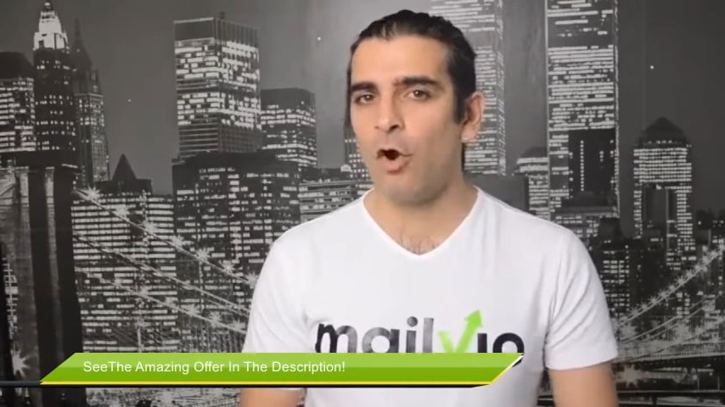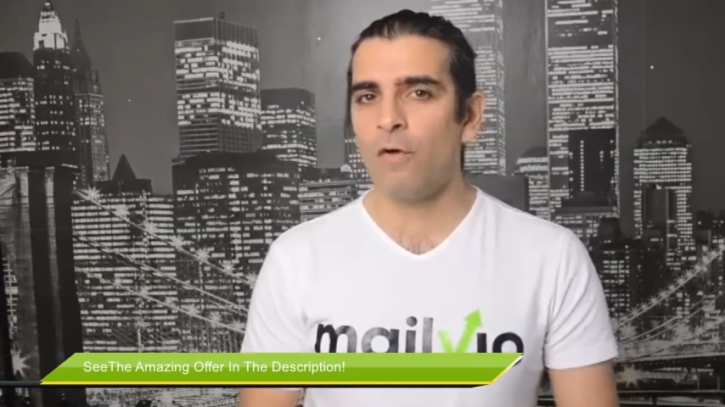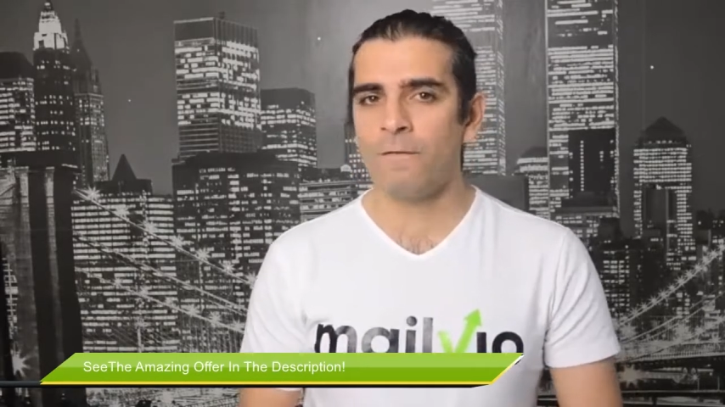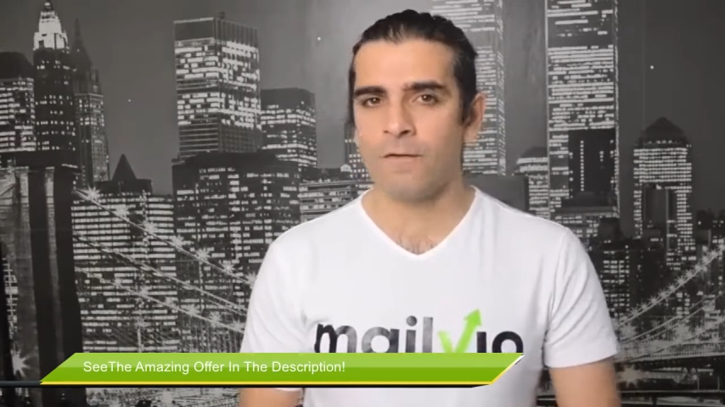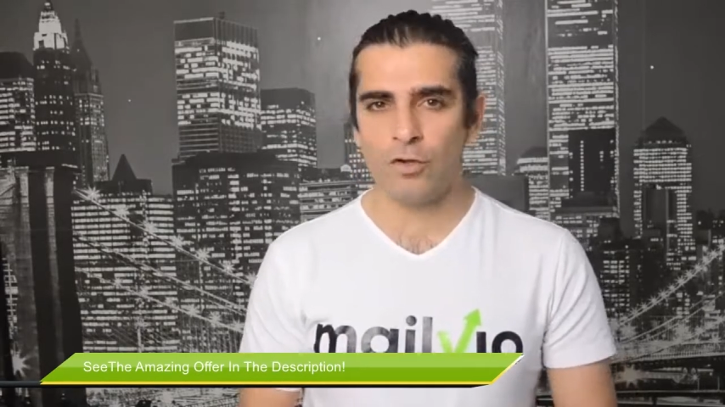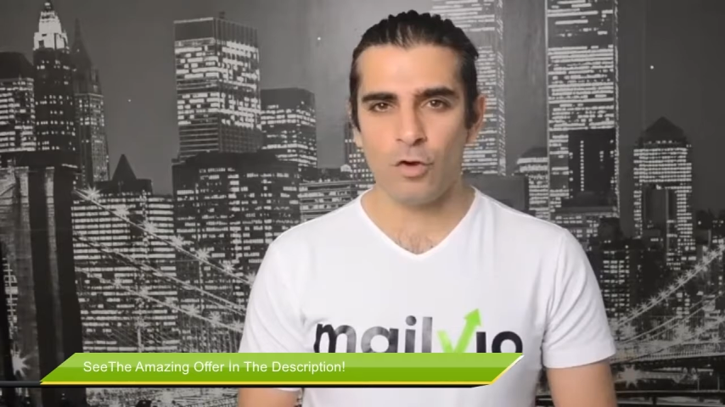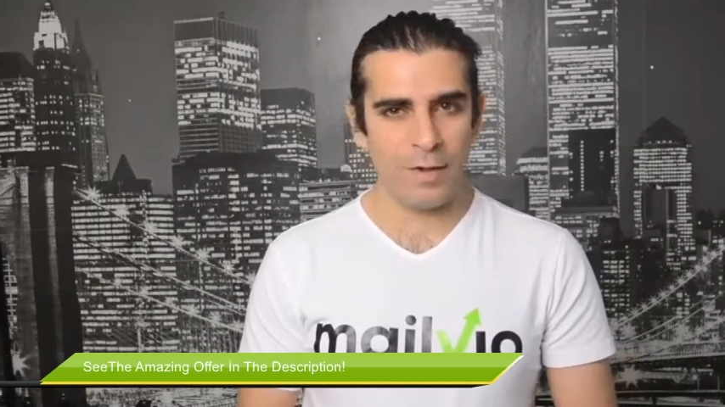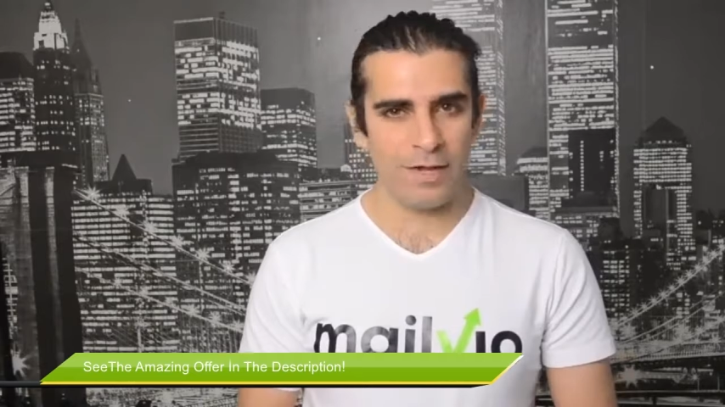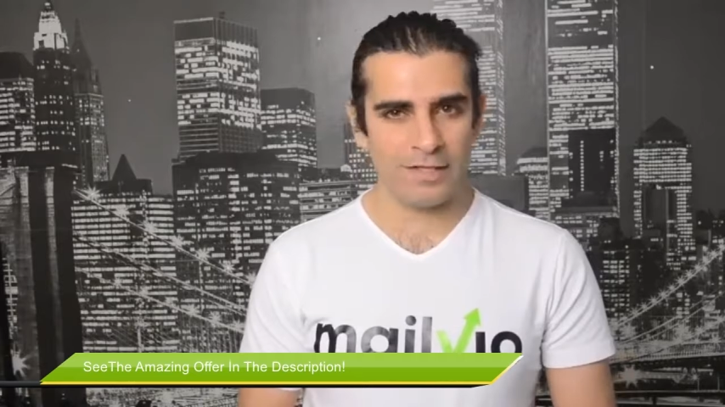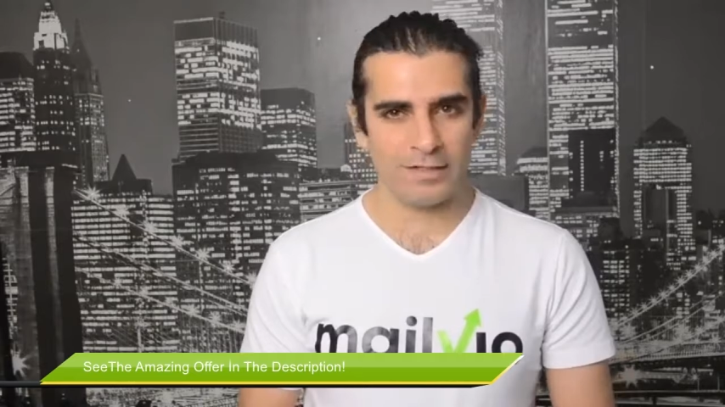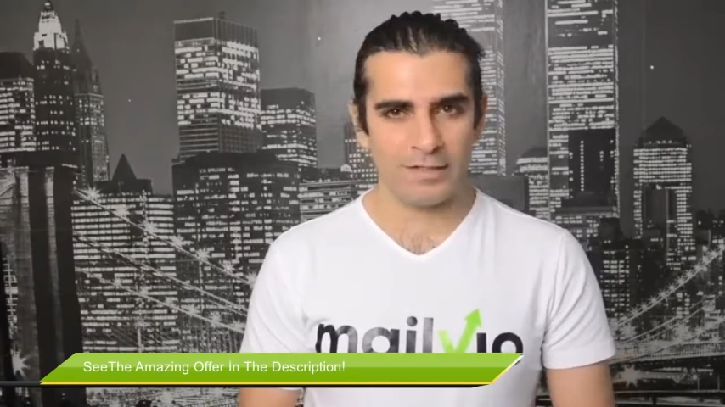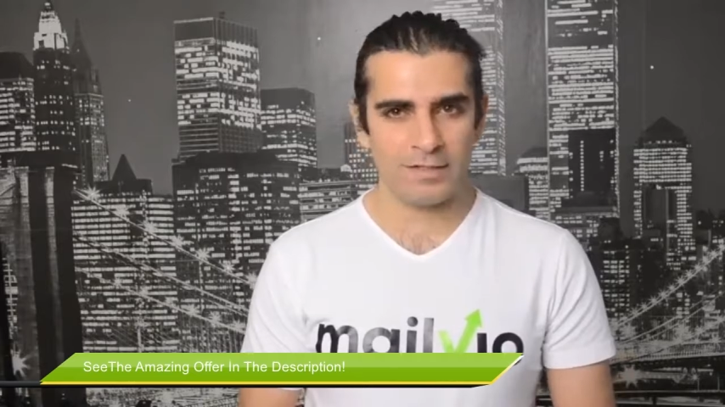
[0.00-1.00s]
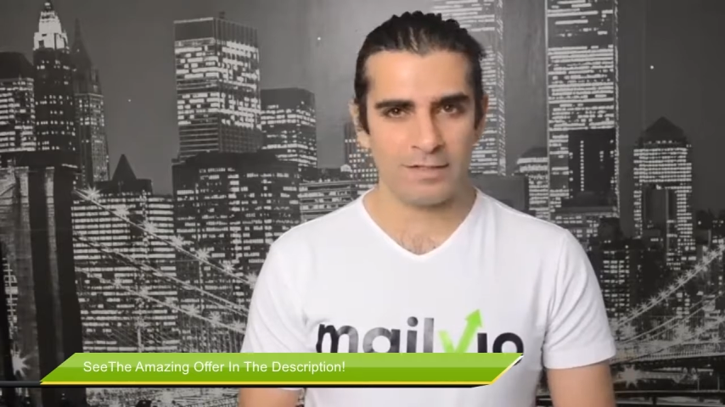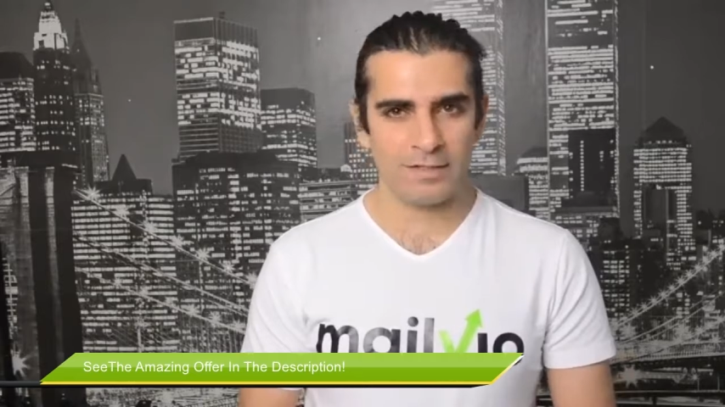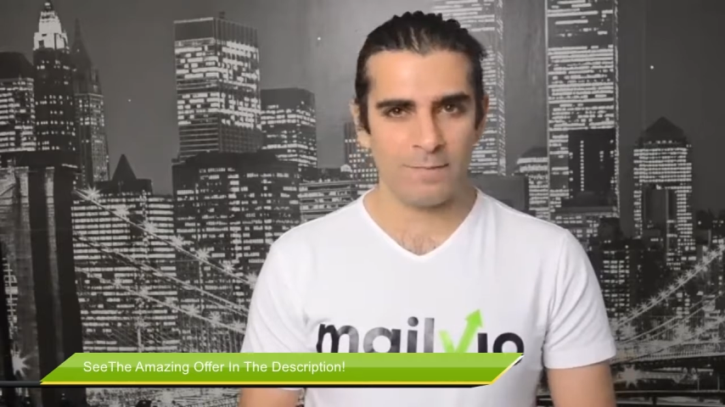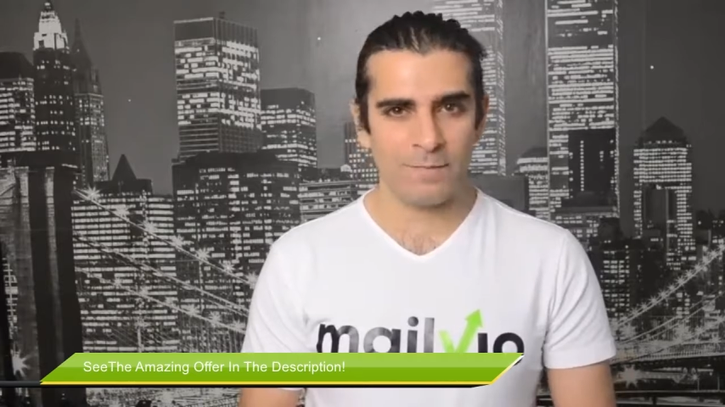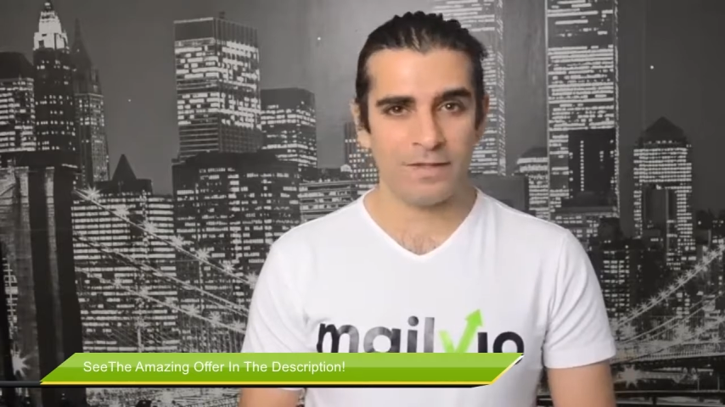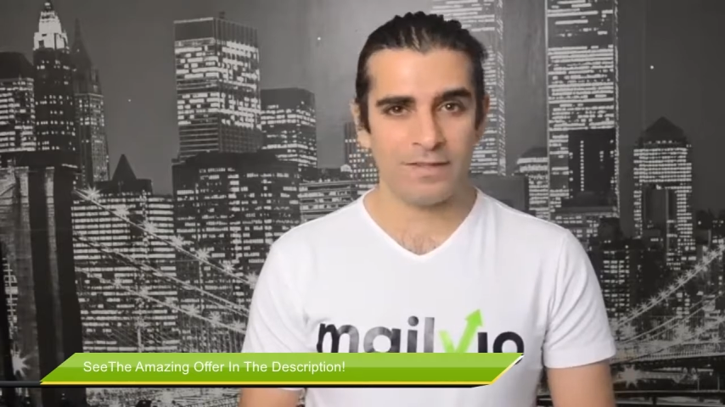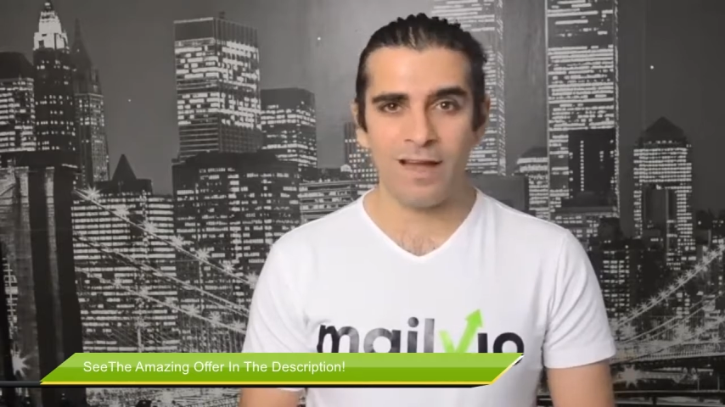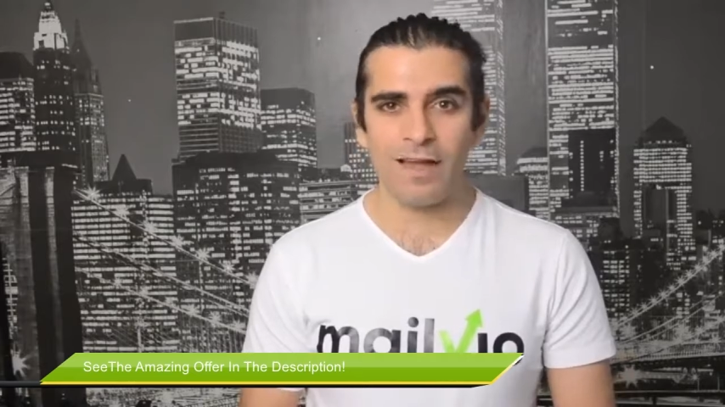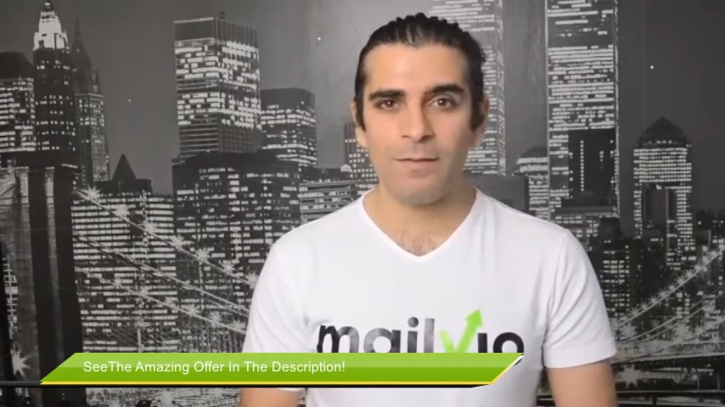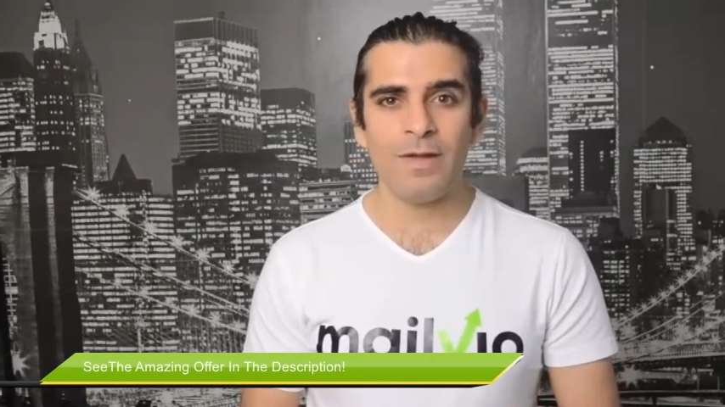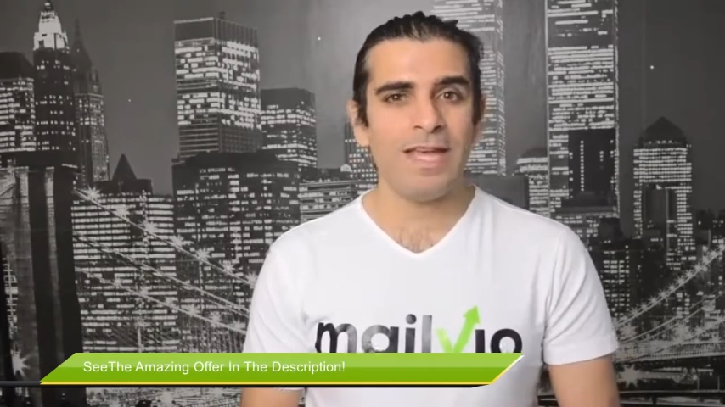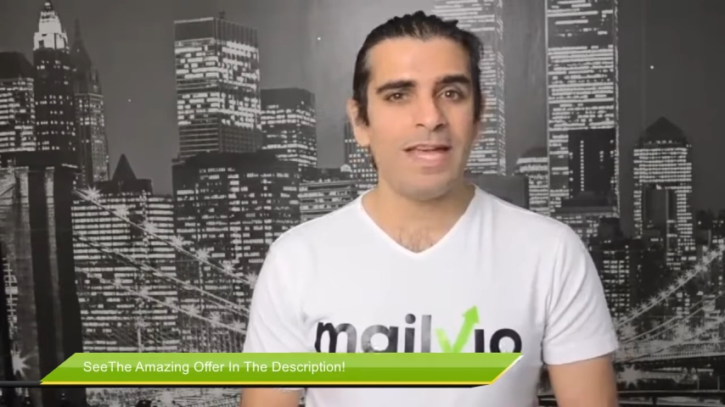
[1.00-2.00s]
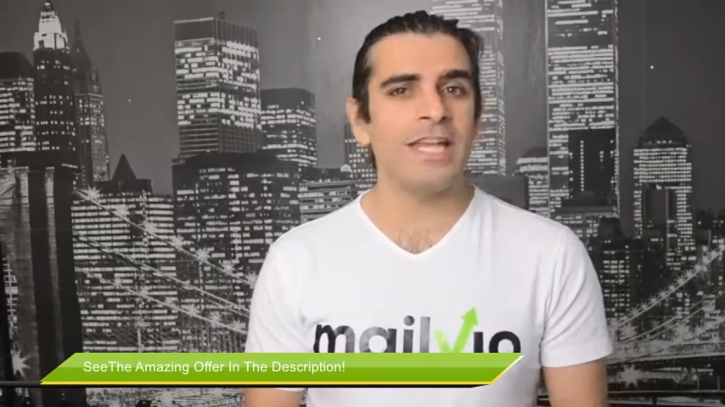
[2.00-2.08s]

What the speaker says: of your business. The time